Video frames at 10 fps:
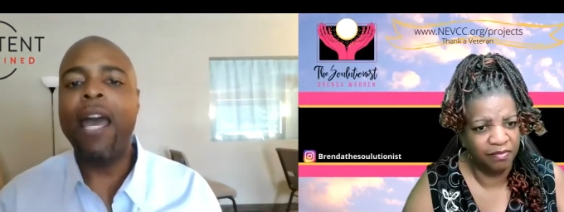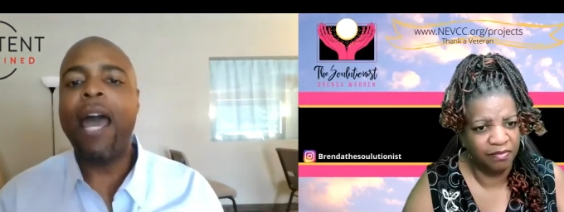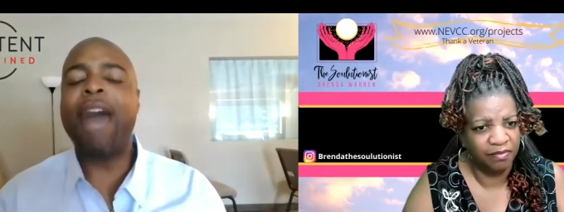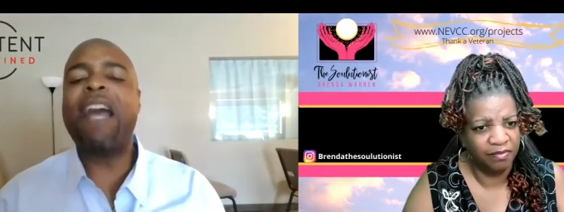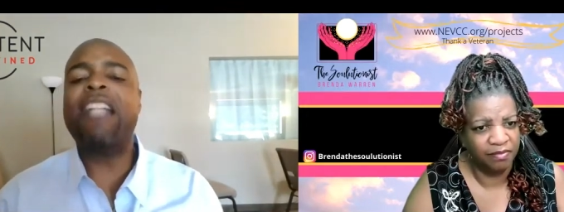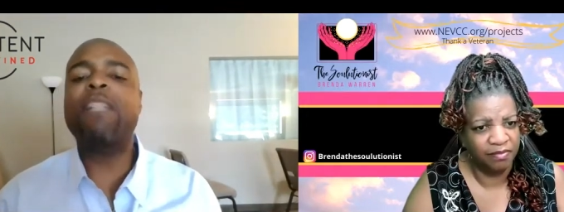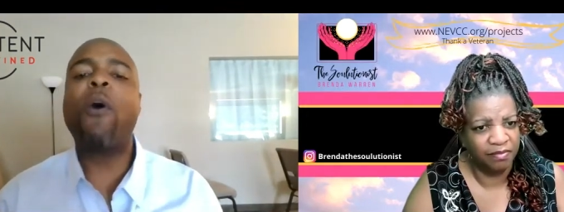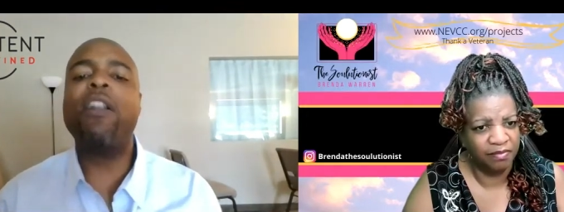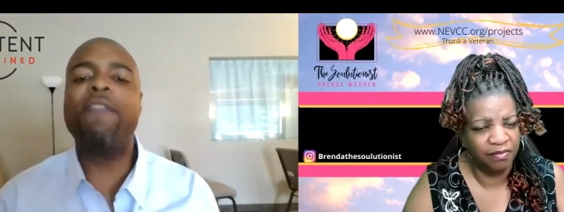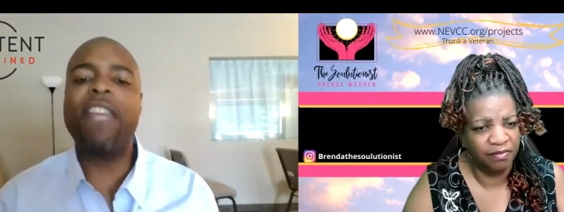Speaker 1: And that's
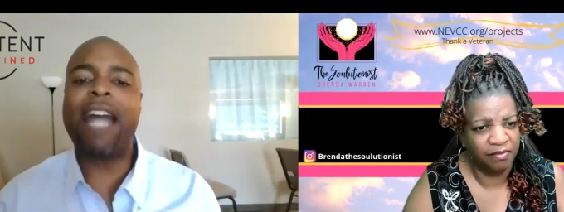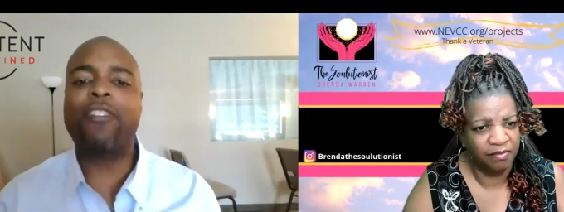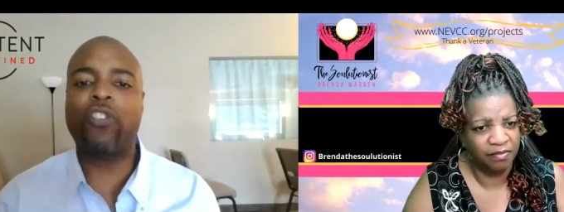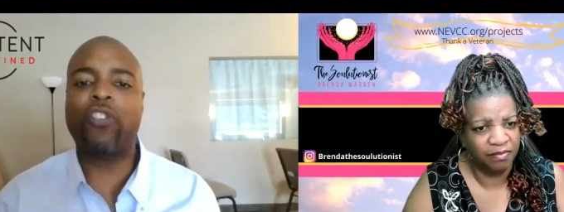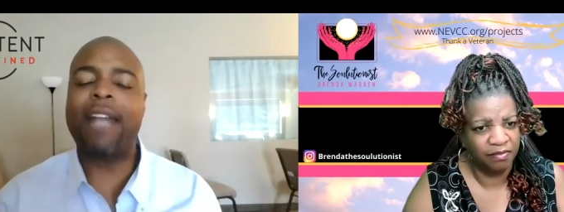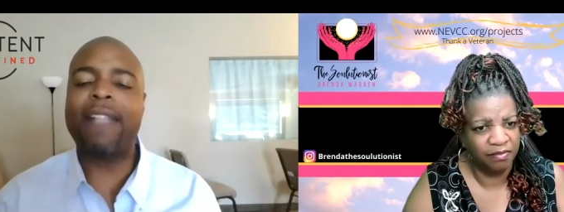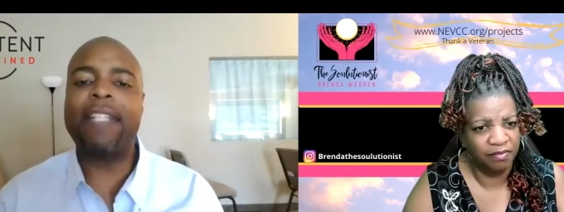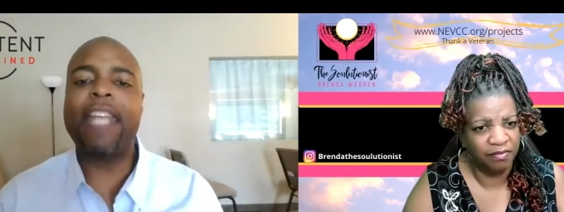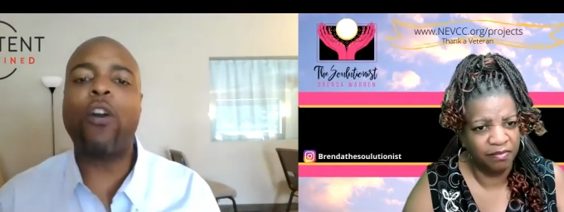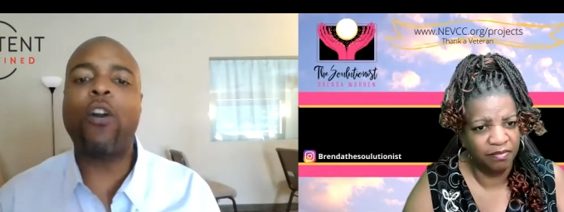part of the exercise I
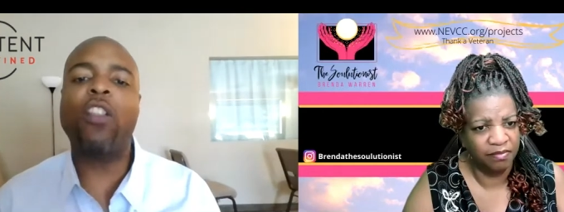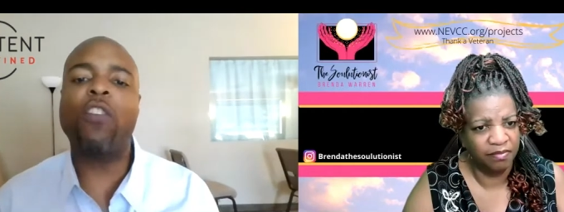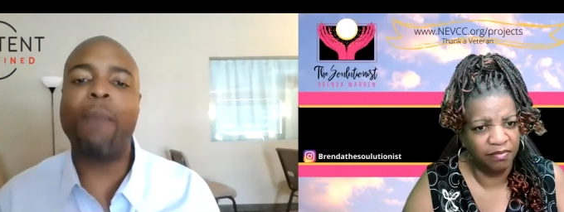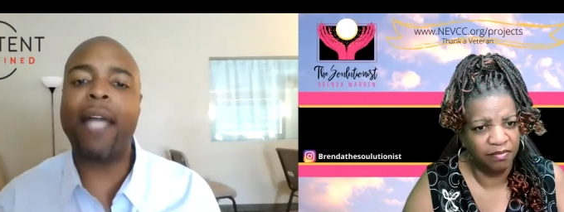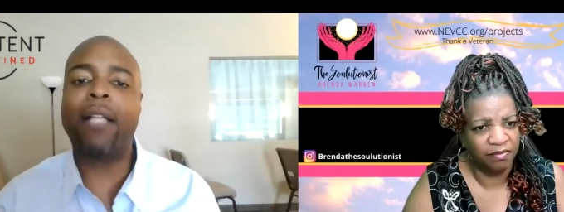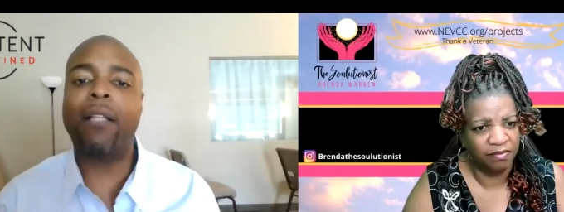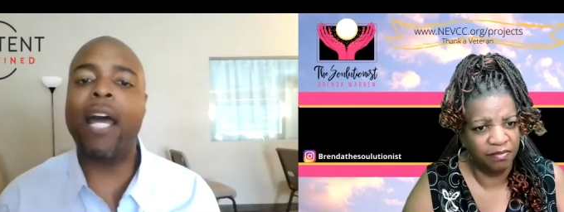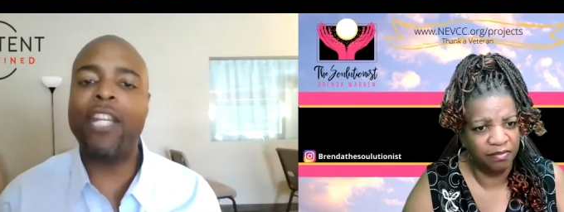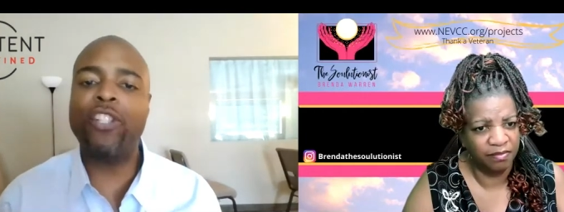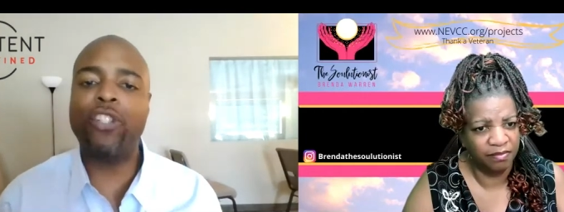take all of my
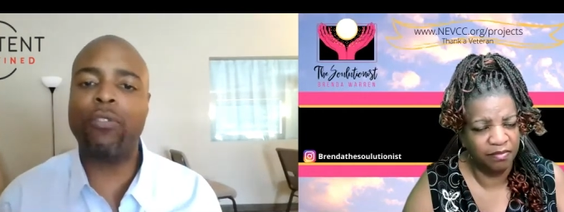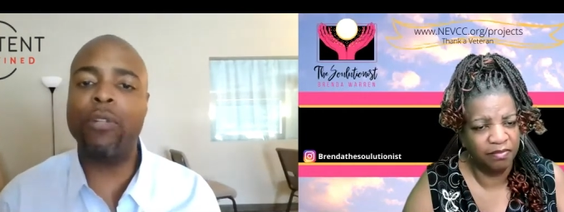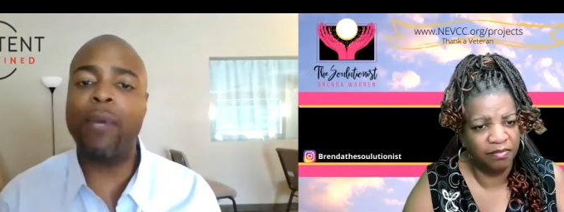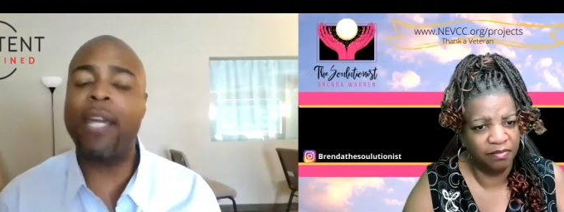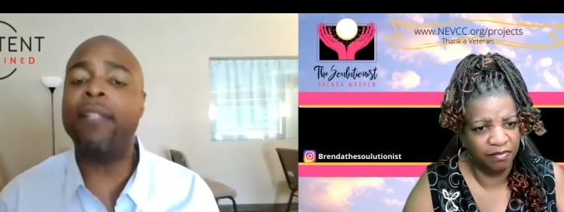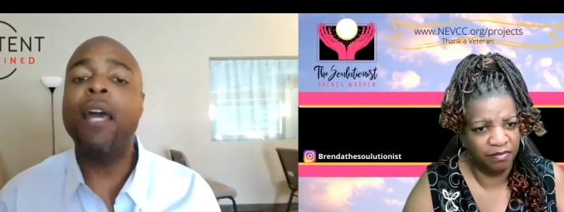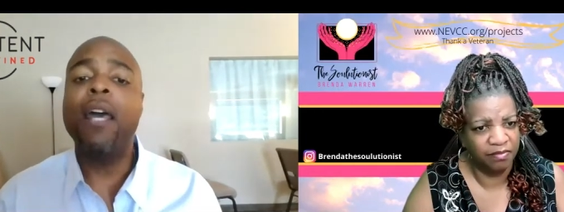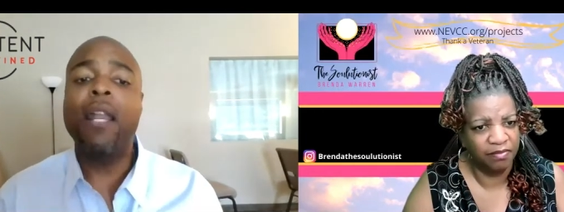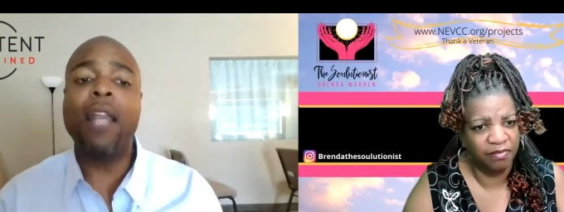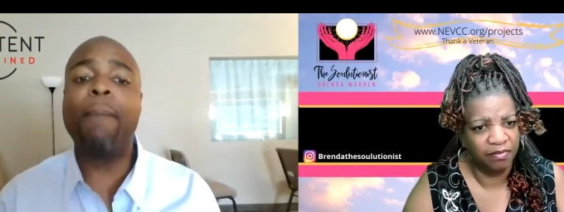clients through is
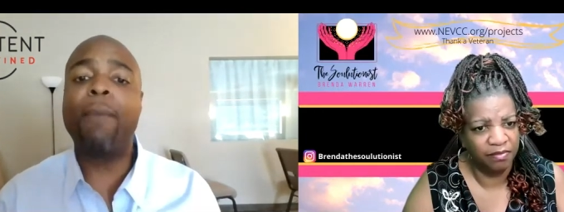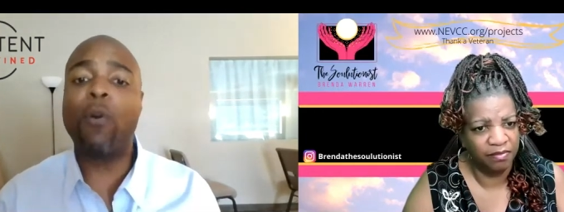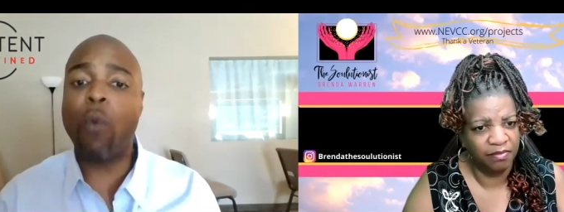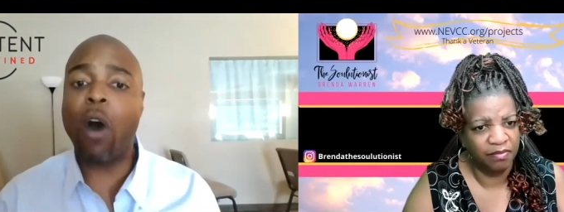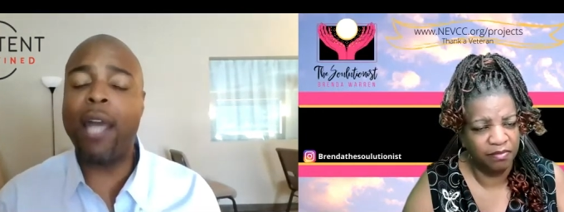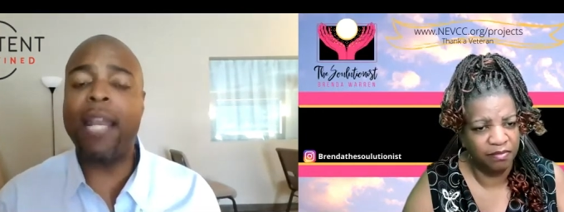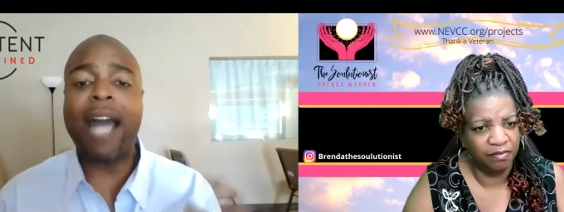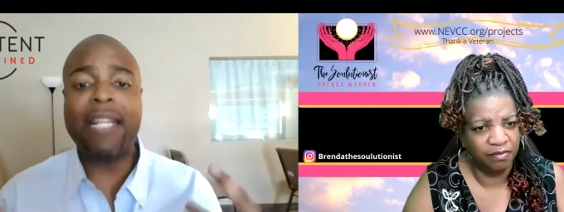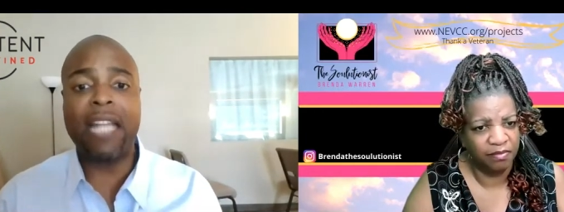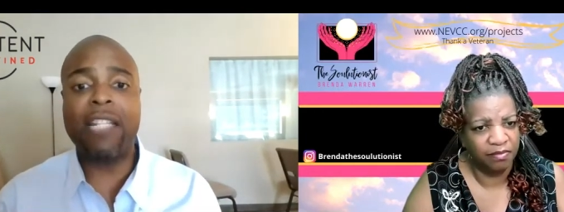number one,
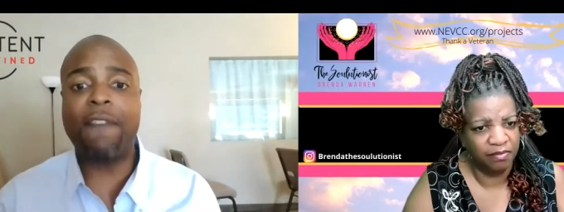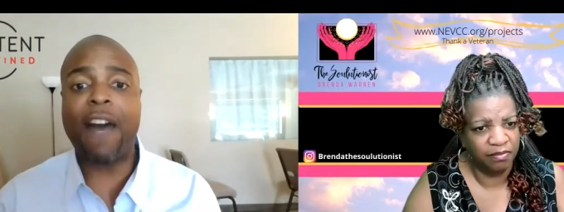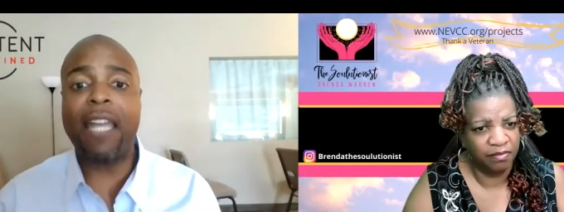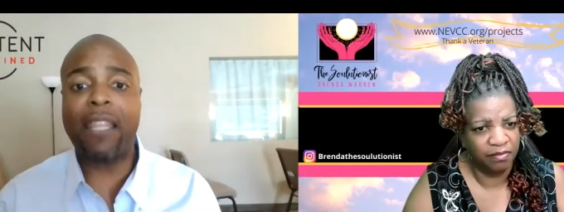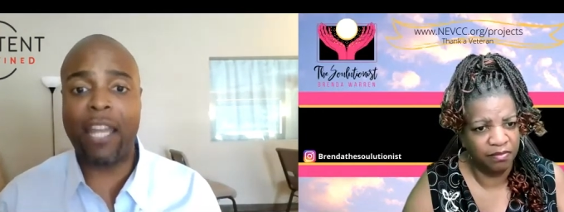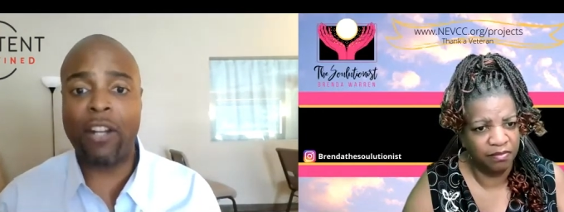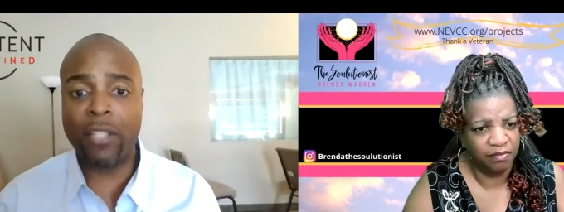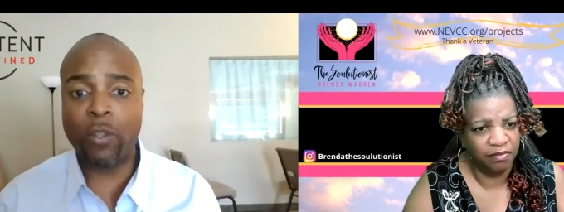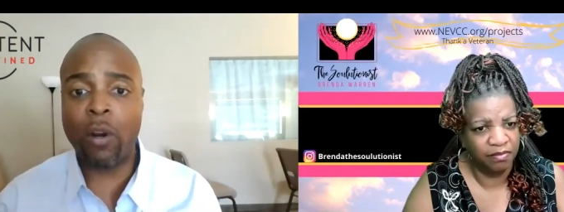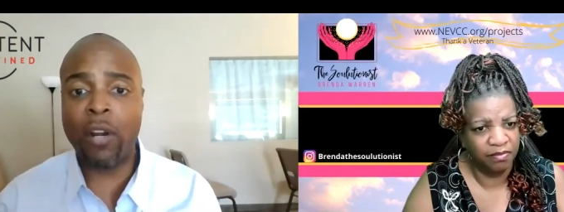identifying their
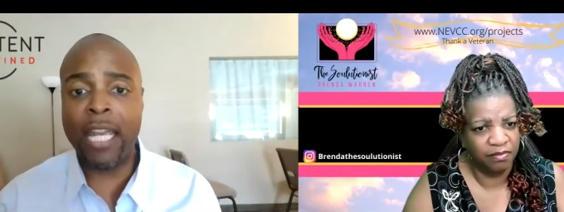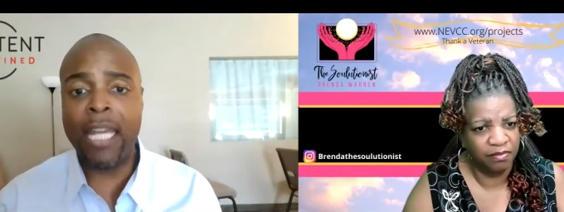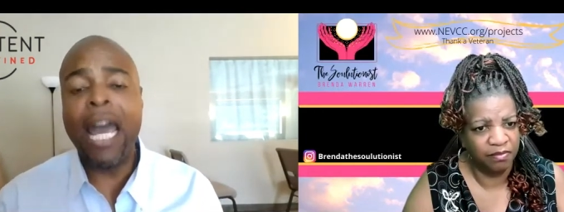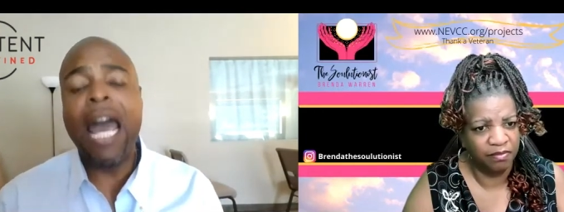story,